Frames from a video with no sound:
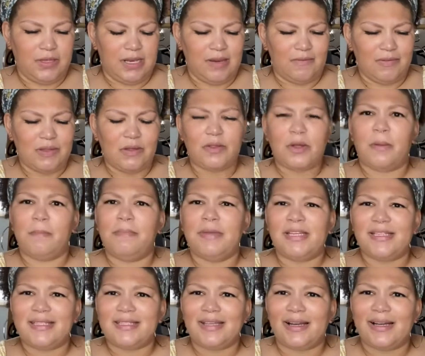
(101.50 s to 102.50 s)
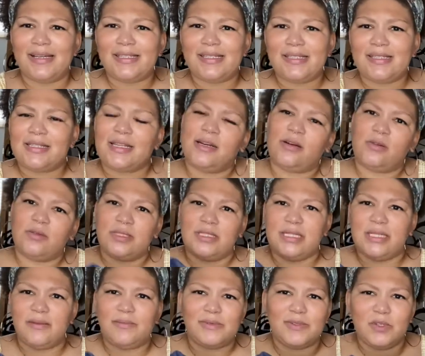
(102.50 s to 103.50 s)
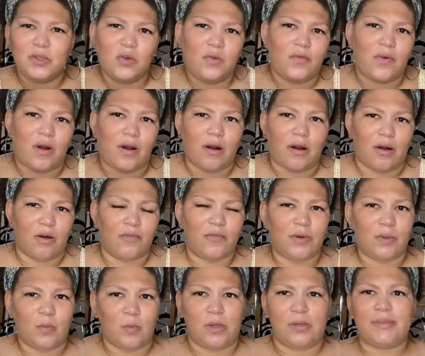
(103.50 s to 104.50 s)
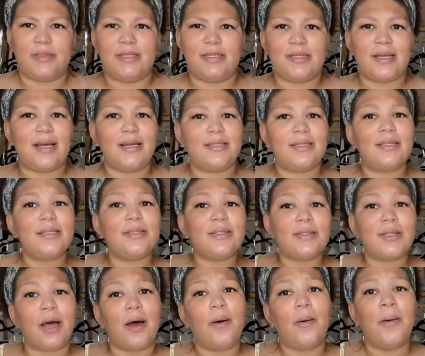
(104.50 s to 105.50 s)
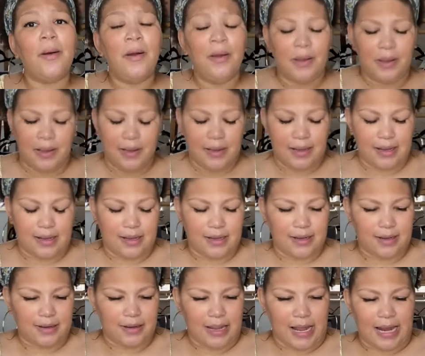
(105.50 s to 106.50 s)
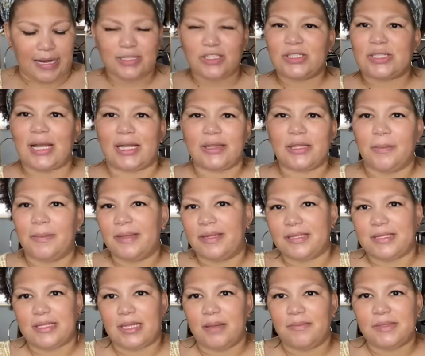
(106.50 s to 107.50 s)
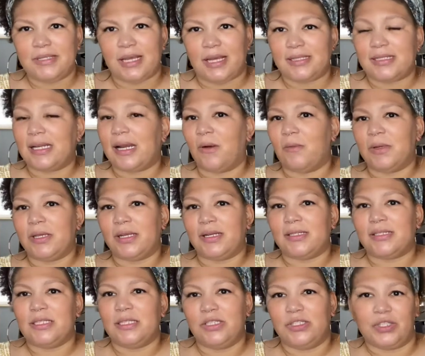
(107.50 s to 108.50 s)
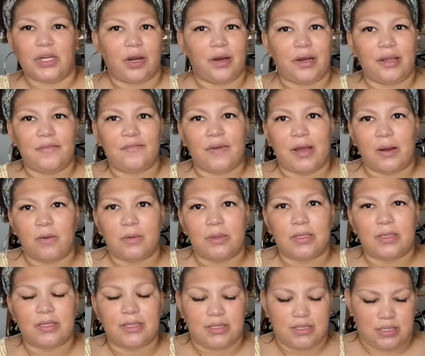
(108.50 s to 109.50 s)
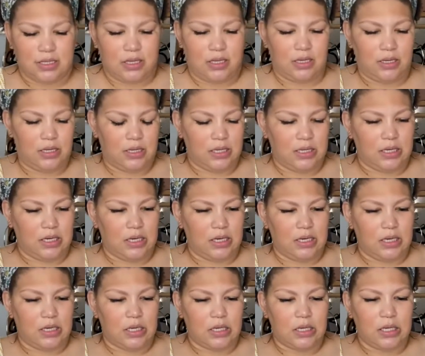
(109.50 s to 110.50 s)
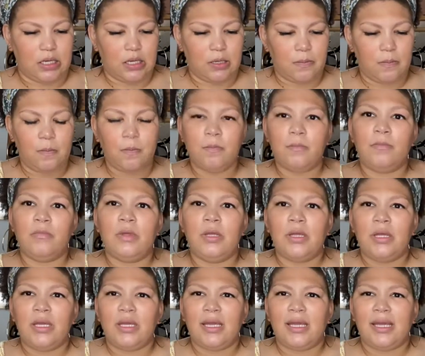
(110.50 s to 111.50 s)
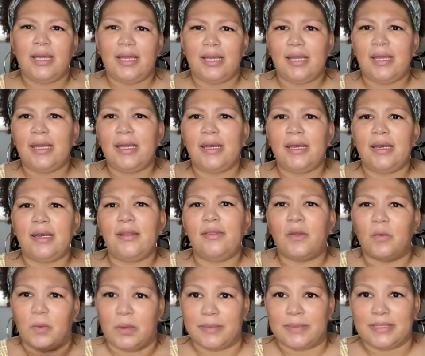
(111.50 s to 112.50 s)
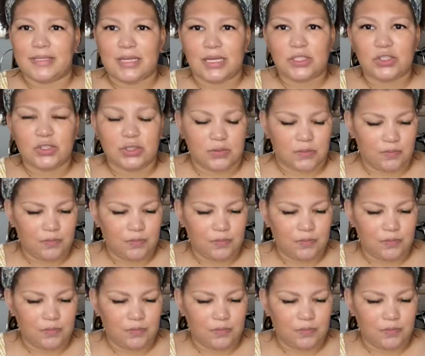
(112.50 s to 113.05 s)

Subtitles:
Even though they're men's sizes, they don't seem too far off from women's sizes. So I just got them in the same size that I would get a t-shirt if I was in the women's section.